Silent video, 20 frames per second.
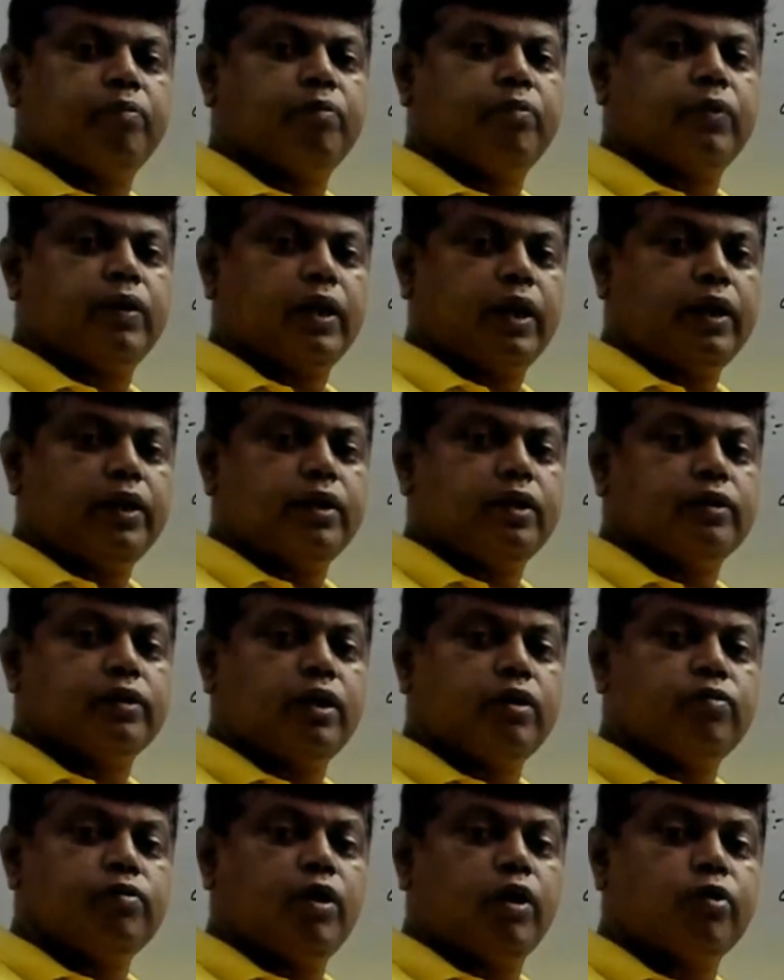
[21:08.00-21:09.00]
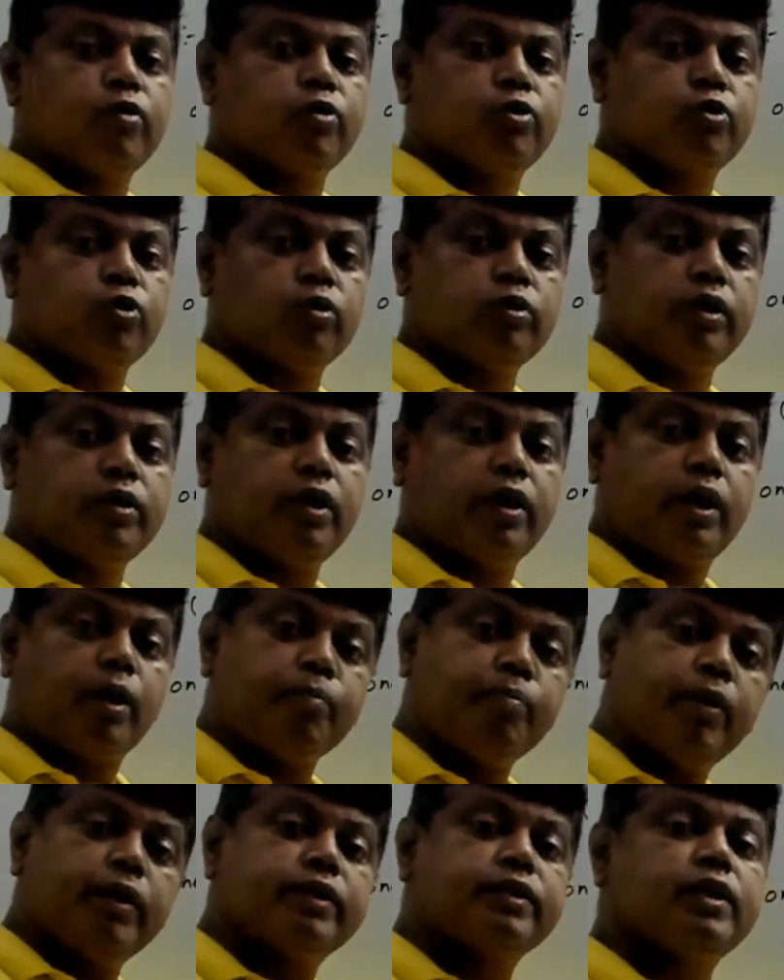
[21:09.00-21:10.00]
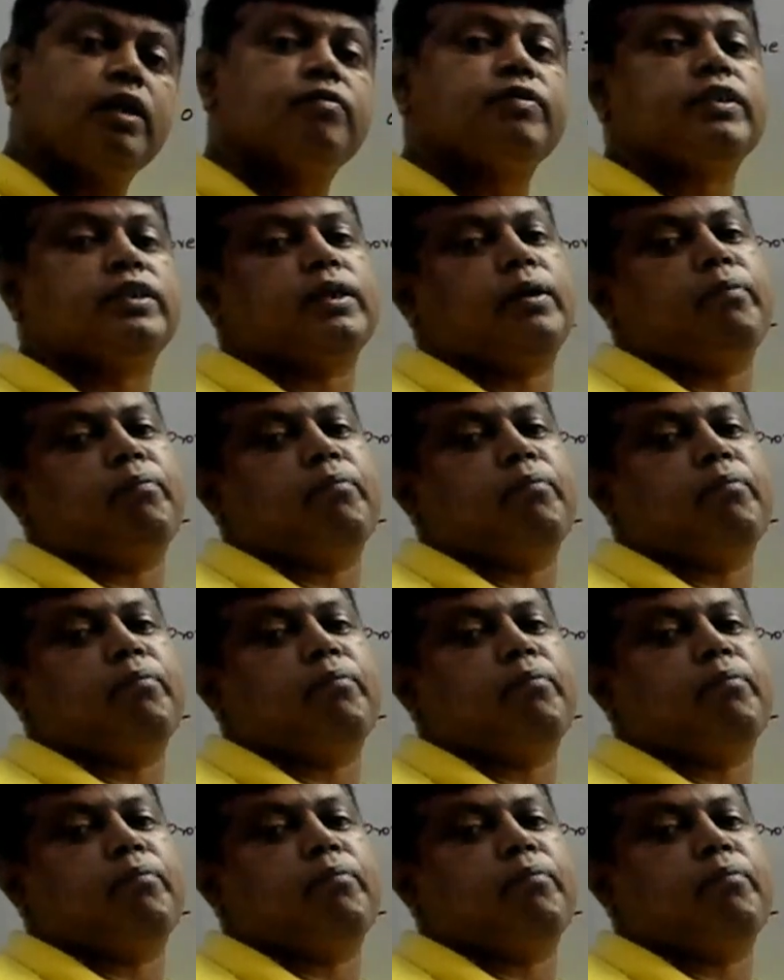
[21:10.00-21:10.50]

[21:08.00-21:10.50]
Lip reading: right, then we have to show that the number itself is same.